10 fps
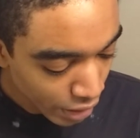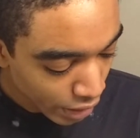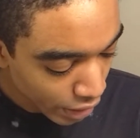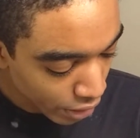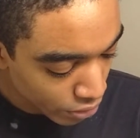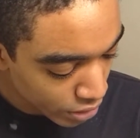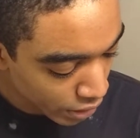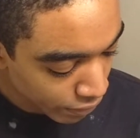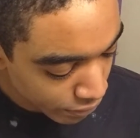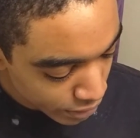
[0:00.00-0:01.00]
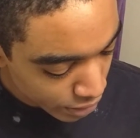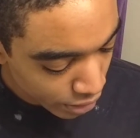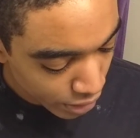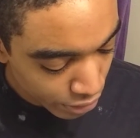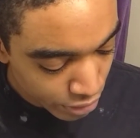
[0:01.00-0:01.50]
and I'll see if it's
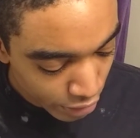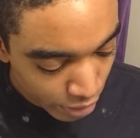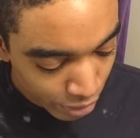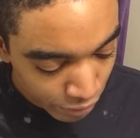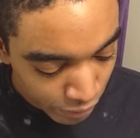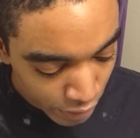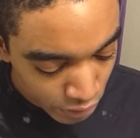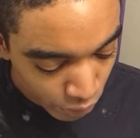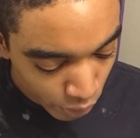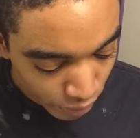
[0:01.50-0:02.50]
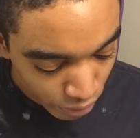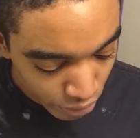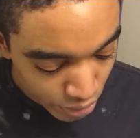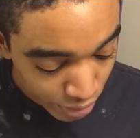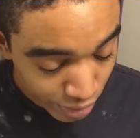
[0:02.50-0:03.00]
irritating my face for whatever
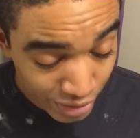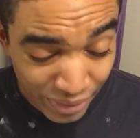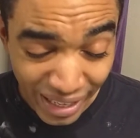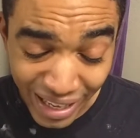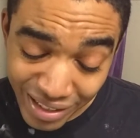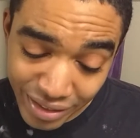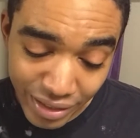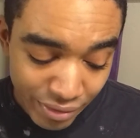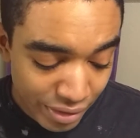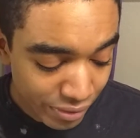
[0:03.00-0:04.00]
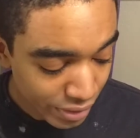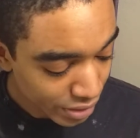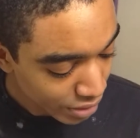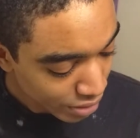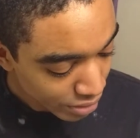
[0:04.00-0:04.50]
reason, because I would hate to get rid of
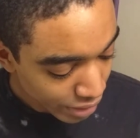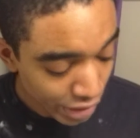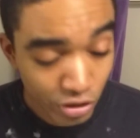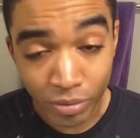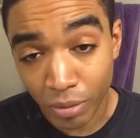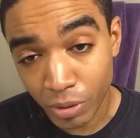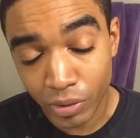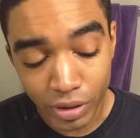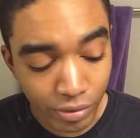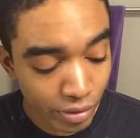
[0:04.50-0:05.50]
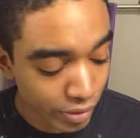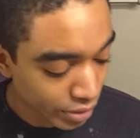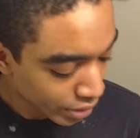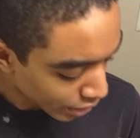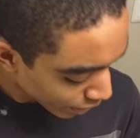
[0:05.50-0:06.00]
it. Actually, I probably won't get rid of it.